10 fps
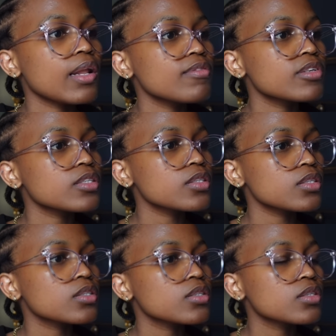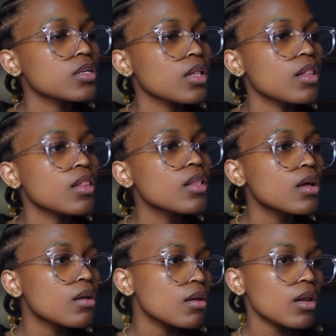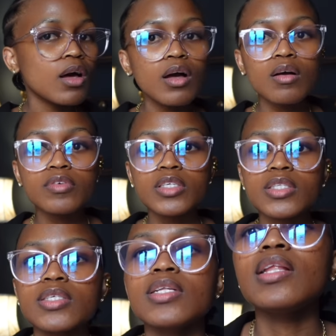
love it. Love it,